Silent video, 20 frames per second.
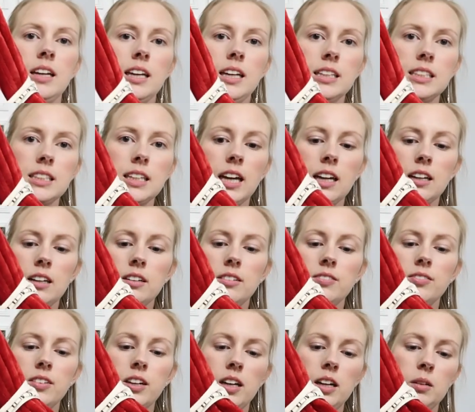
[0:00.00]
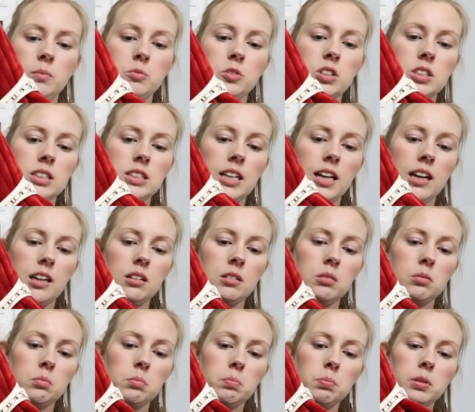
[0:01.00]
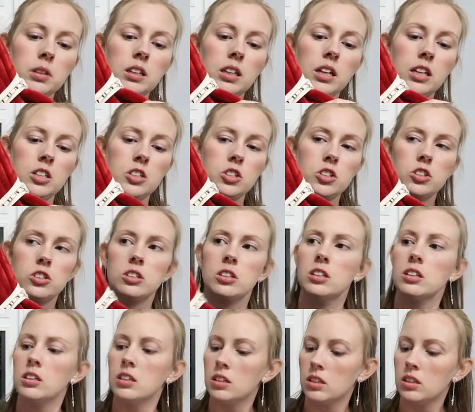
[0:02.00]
It's kind of just that plush,